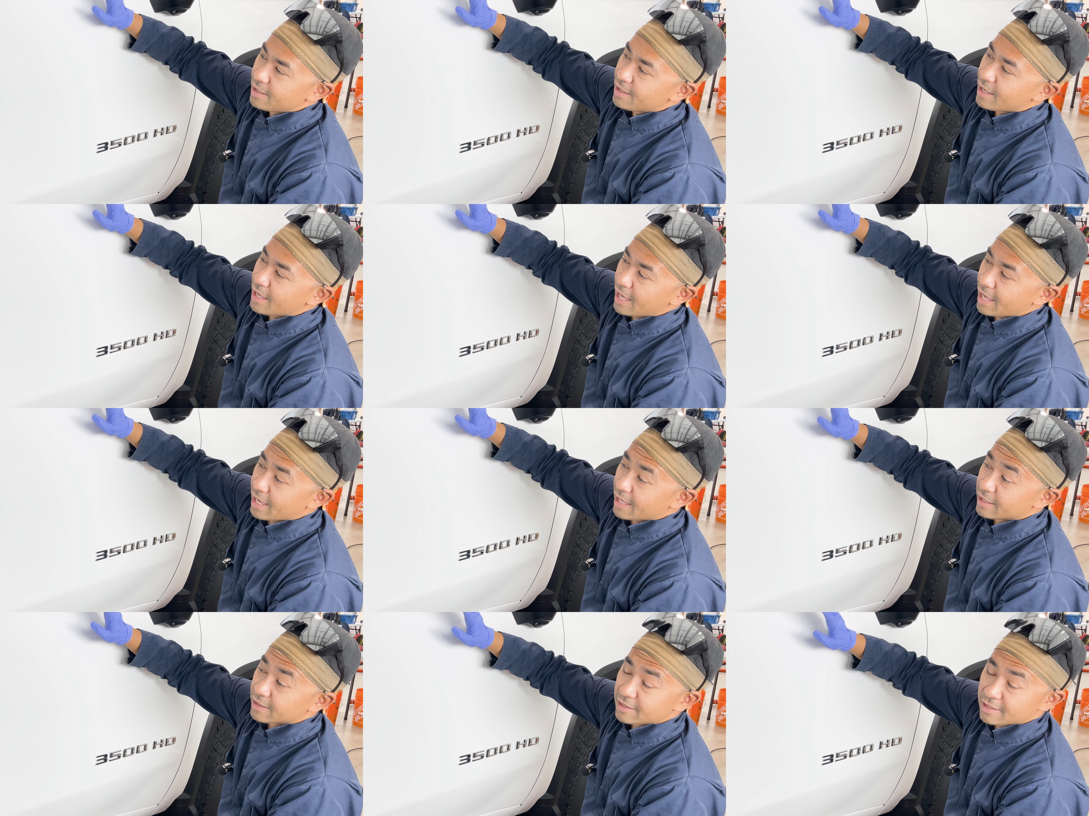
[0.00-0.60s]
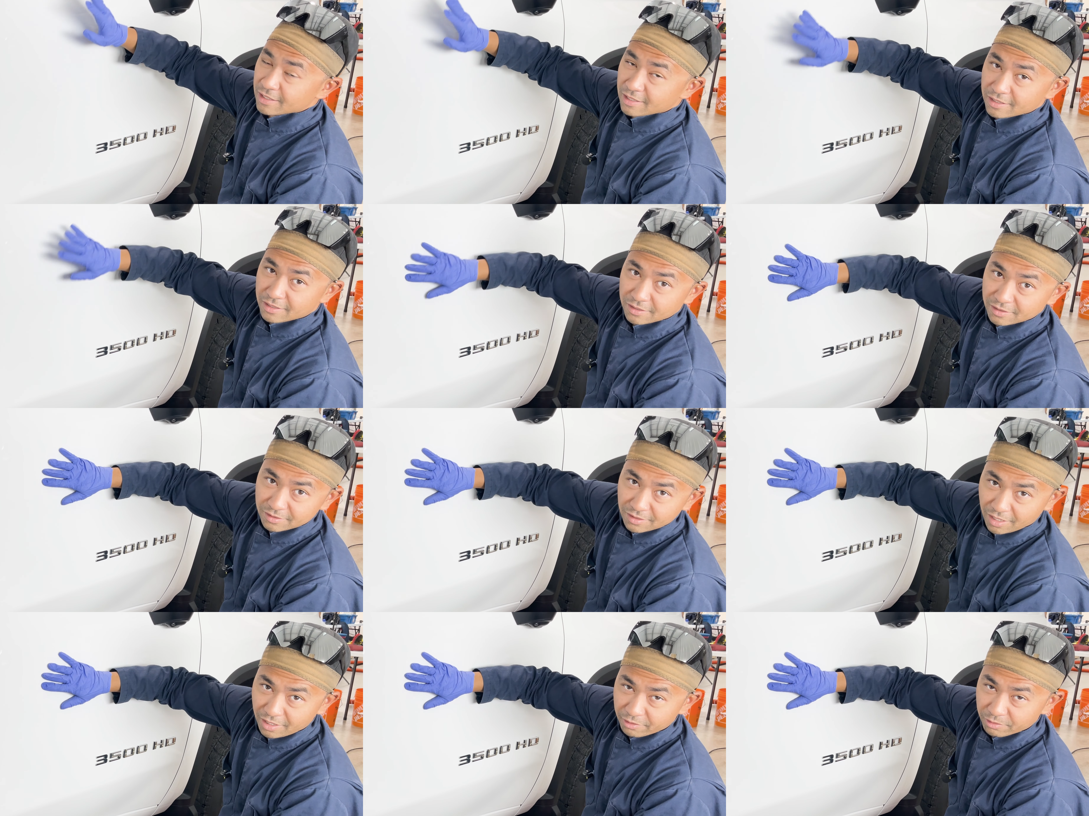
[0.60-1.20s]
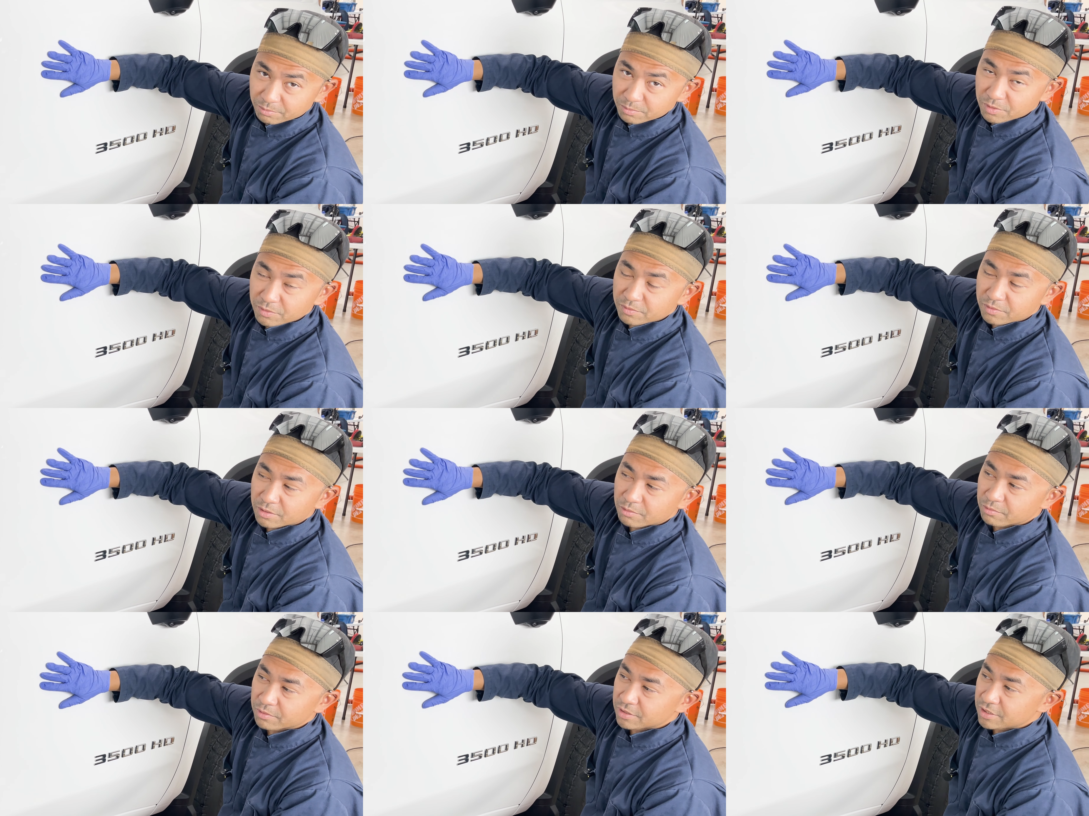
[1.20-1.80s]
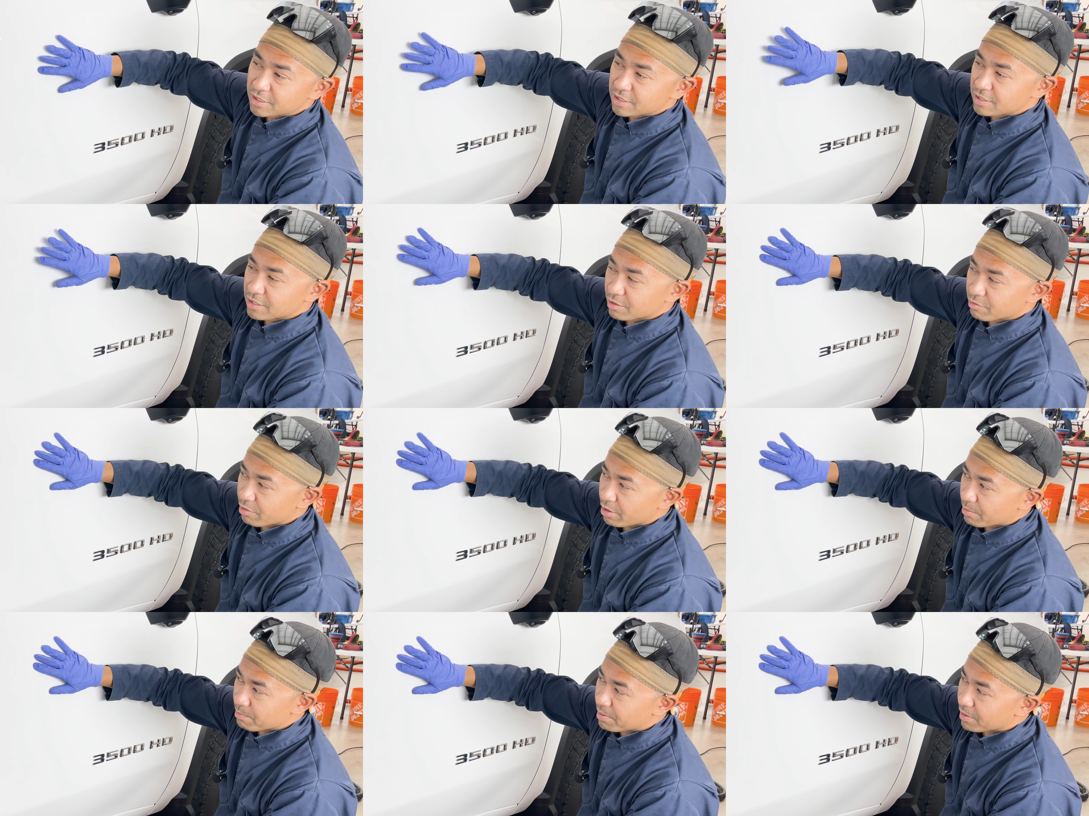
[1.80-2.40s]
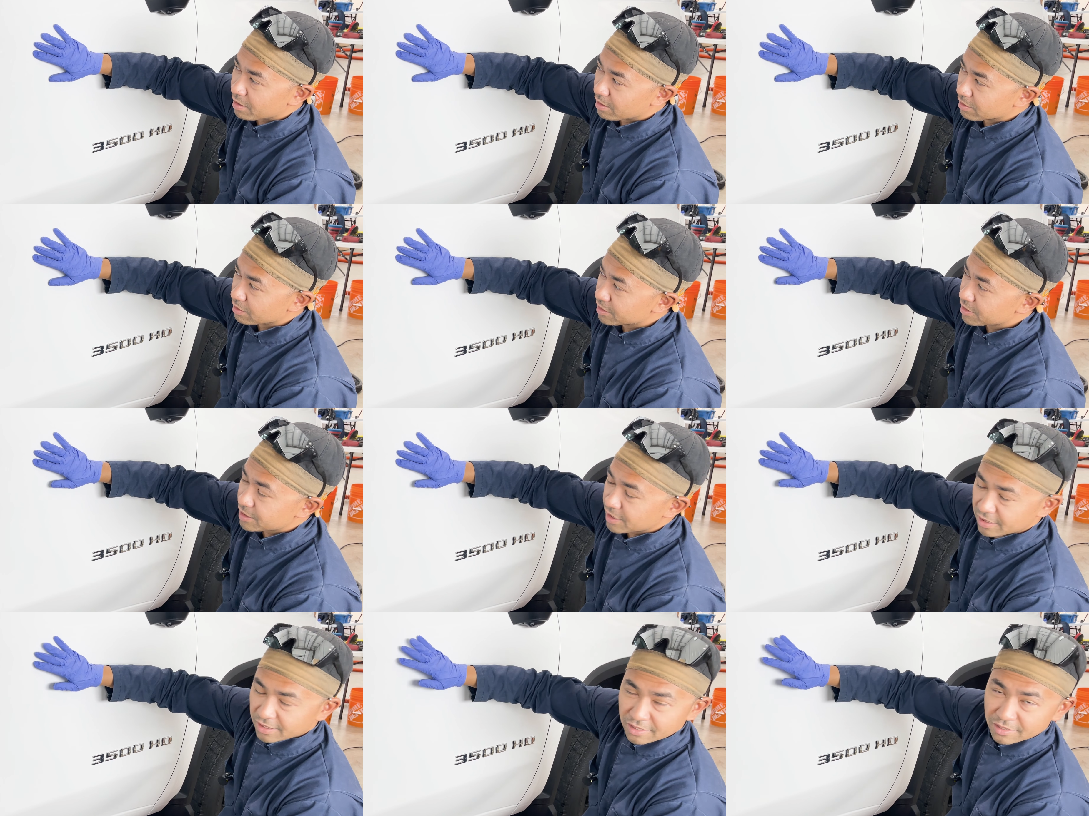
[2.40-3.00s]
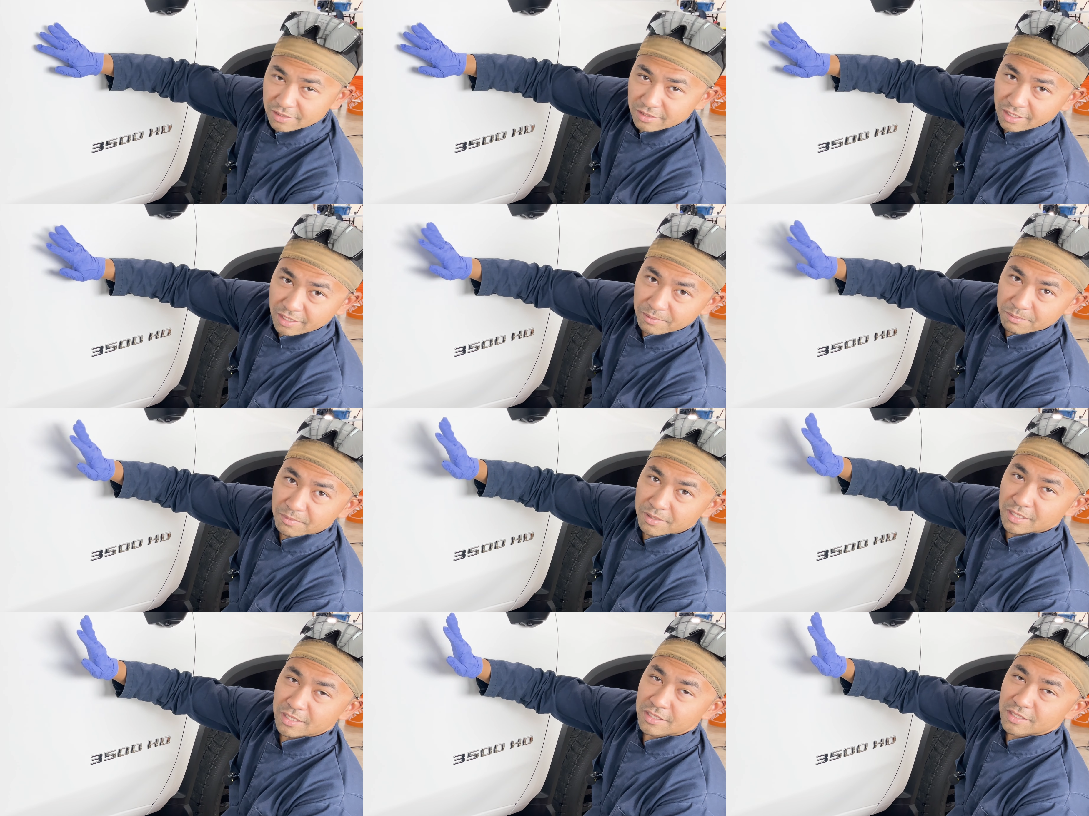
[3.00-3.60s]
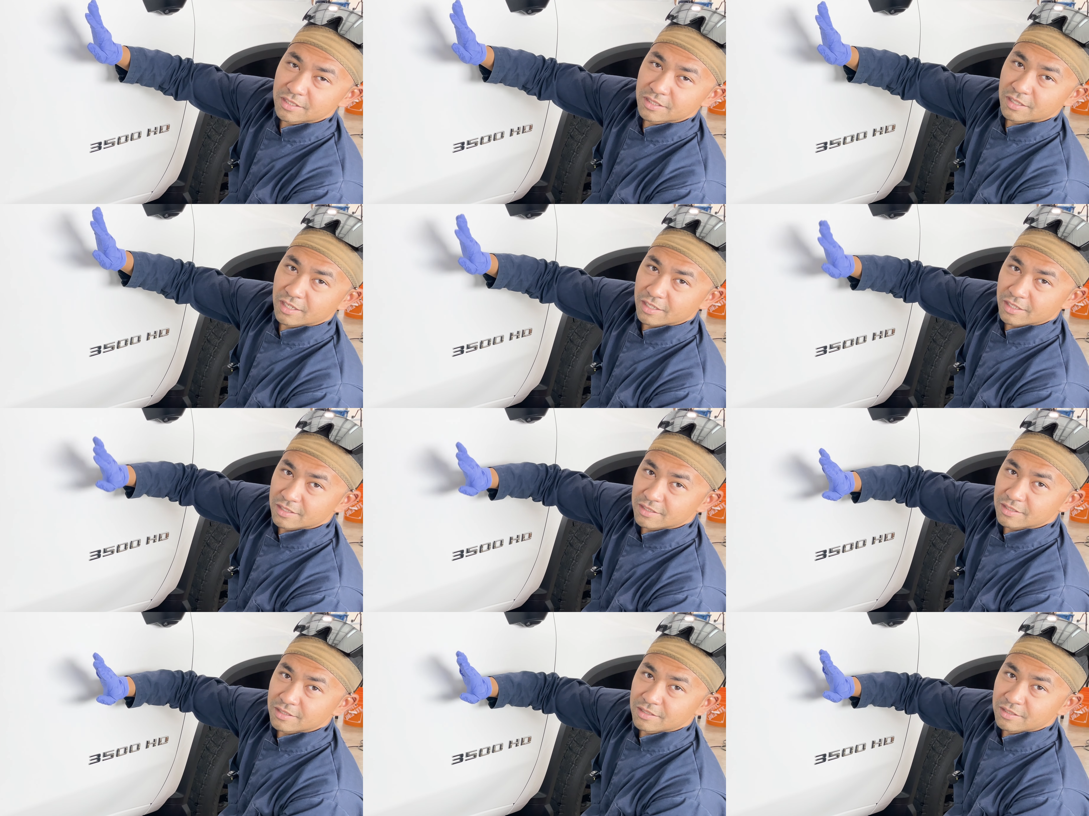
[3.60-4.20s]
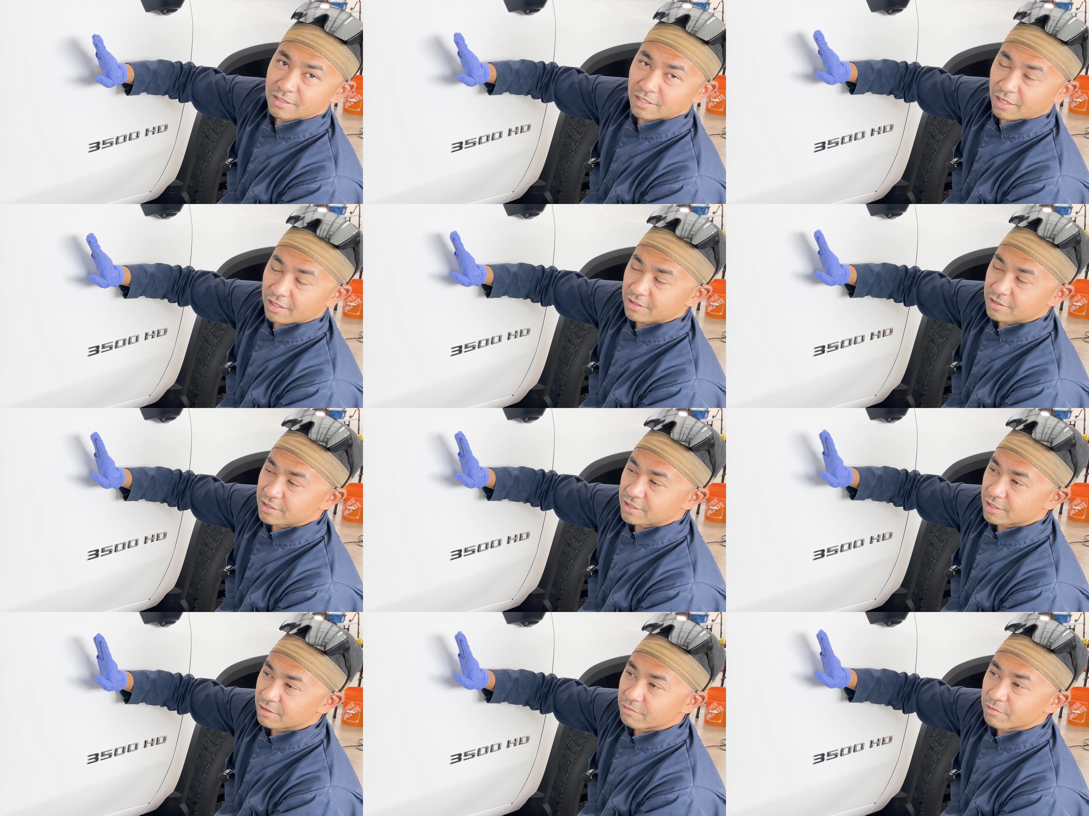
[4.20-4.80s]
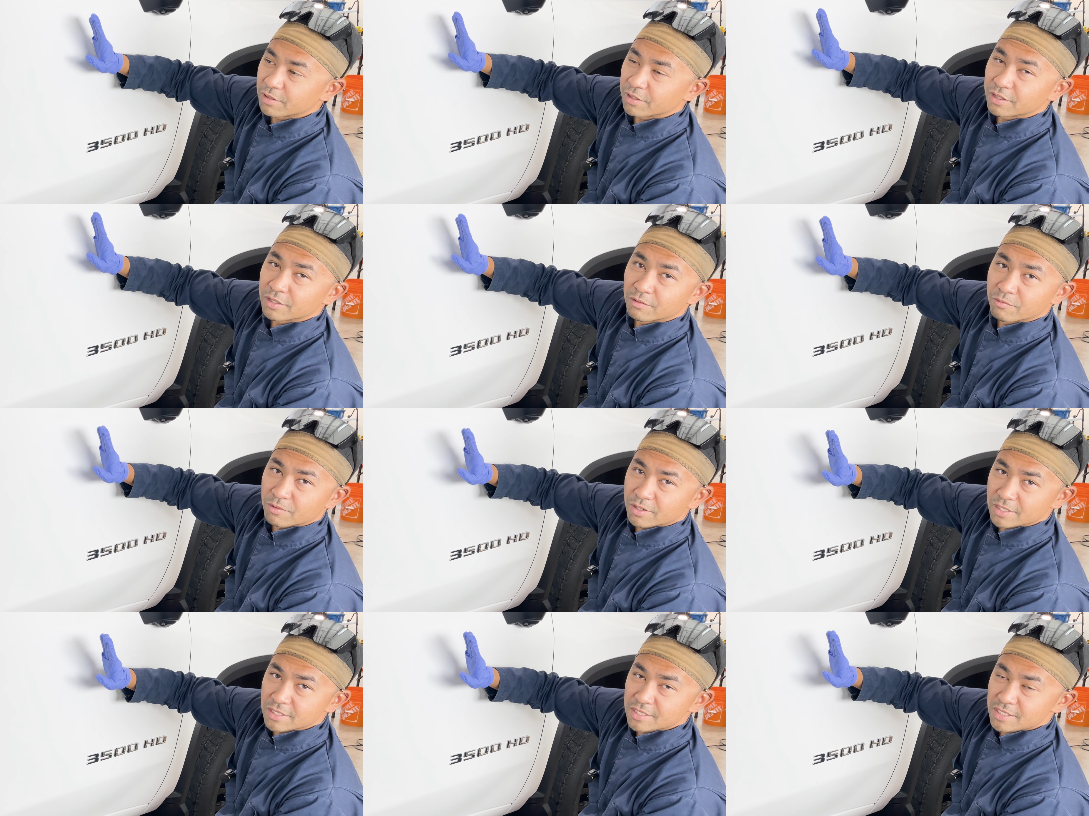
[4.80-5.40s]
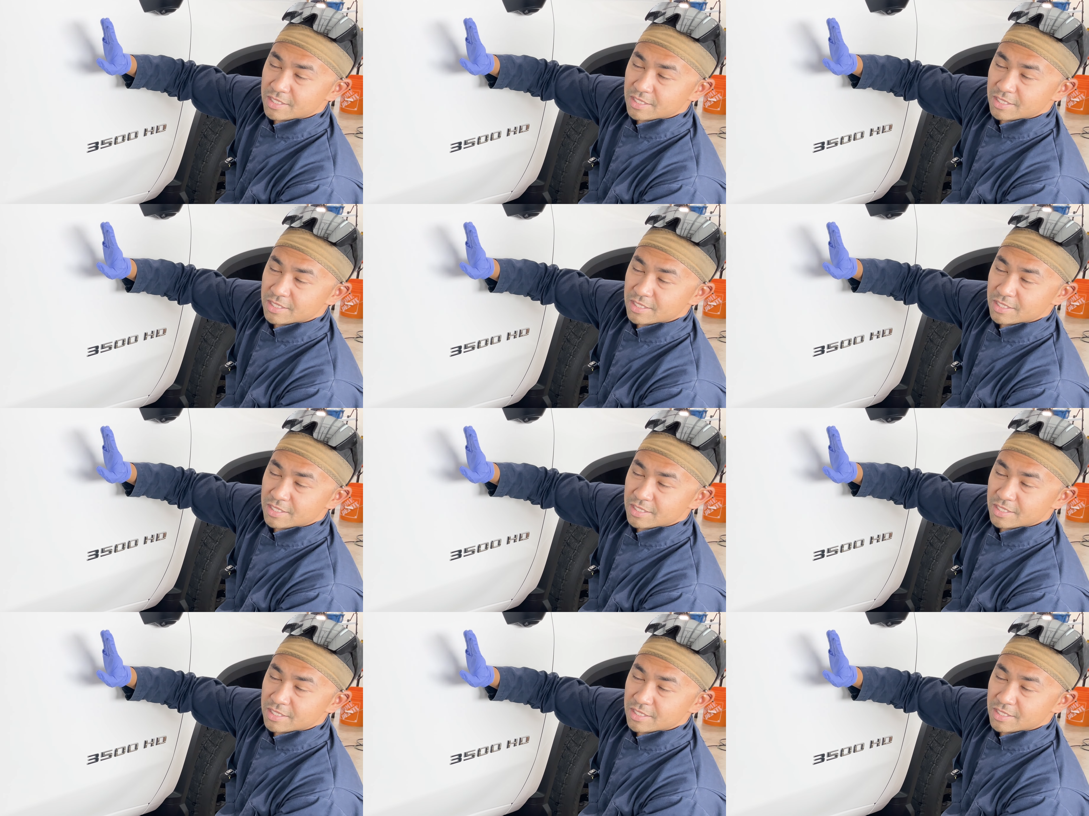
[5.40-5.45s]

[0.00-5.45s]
and that I removed it with just a quick polish. It didn't take much. I just touched it with a one